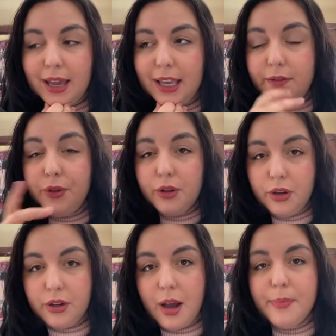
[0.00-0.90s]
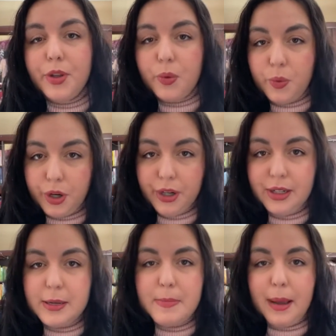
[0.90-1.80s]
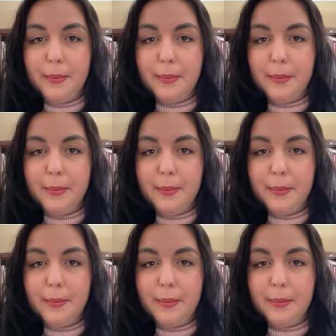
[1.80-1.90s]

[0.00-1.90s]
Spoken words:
If you look up The Work by